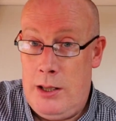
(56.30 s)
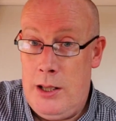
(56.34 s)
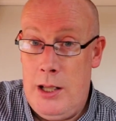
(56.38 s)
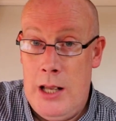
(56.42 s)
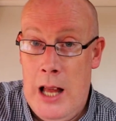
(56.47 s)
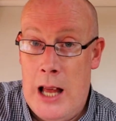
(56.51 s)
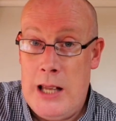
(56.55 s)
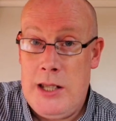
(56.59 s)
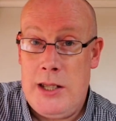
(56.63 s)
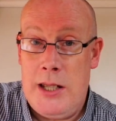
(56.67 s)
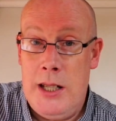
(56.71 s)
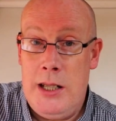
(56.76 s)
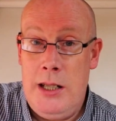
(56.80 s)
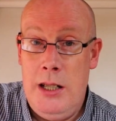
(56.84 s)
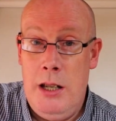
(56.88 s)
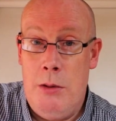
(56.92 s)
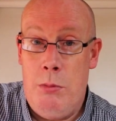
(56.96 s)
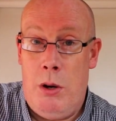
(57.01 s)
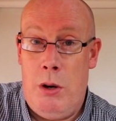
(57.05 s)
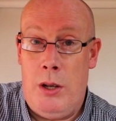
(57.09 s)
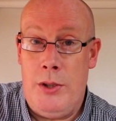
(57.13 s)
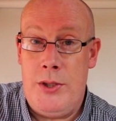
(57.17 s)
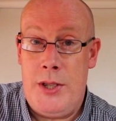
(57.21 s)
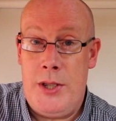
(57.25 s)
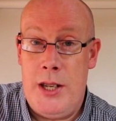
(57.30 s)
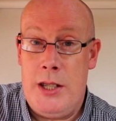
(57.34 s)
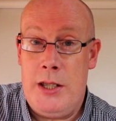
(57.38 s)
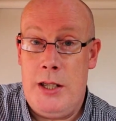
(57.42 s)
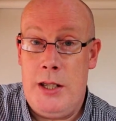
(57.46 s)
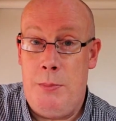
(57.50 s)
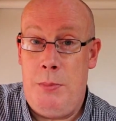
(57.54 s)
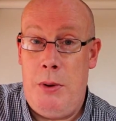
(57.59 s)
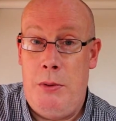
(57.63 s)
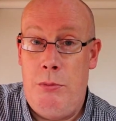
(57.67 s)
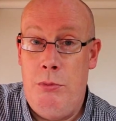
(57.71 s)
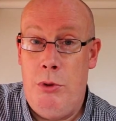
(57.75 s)
Last thing you want is
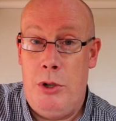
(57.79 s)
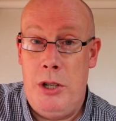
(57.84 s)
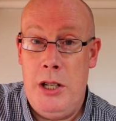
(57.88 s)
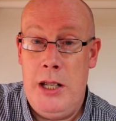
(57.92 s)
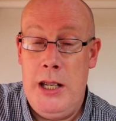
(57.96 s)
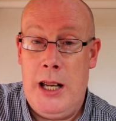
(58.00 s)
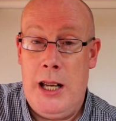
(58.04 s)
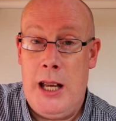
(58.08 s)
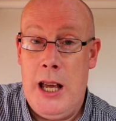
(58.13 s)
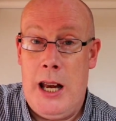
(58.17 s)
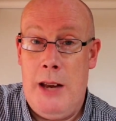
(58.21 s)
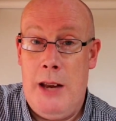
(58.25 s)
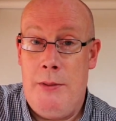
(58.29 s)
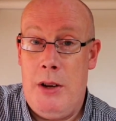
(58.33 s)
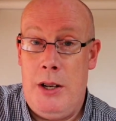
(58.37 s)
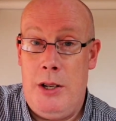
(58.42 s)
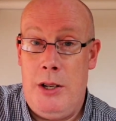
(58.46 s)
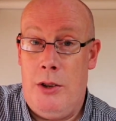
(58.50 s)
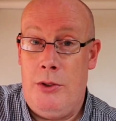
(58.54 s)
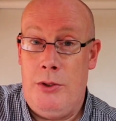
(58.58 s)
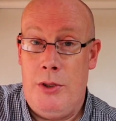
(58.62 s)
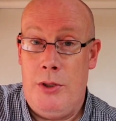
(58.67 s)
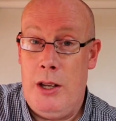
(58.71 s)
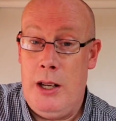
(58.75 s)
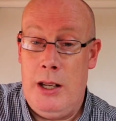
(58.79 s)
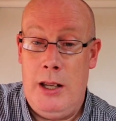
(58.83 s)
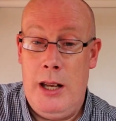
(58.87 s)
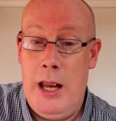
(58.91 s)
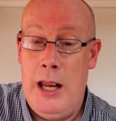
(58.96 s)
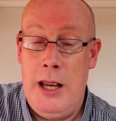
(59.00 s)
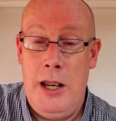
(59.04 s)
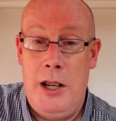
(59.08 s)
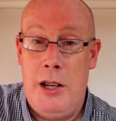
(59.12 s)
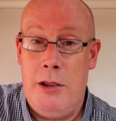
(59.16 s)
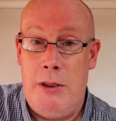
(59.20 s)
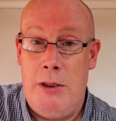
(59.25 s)
to be running your caravan on
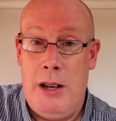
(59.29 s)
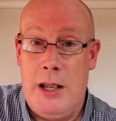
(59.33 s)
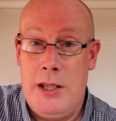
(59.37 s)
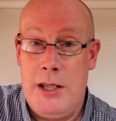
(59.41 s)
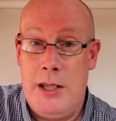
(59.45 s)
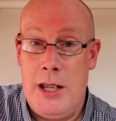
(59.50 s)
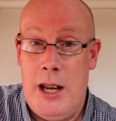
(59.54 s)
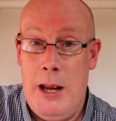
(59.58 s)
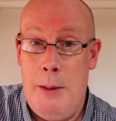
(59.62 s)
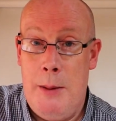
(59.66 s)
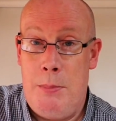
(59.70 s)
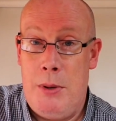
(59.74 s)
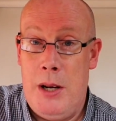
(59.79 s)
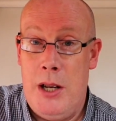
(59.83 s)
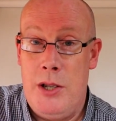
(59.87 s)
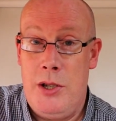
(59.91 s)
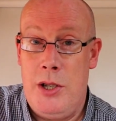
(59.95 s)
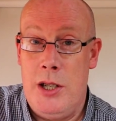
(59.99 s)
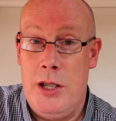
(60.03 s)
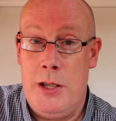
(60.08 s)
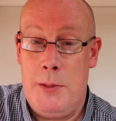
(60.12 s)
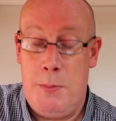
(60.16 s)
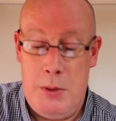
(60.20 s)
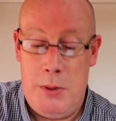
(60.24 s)
incorrect tyre pressures,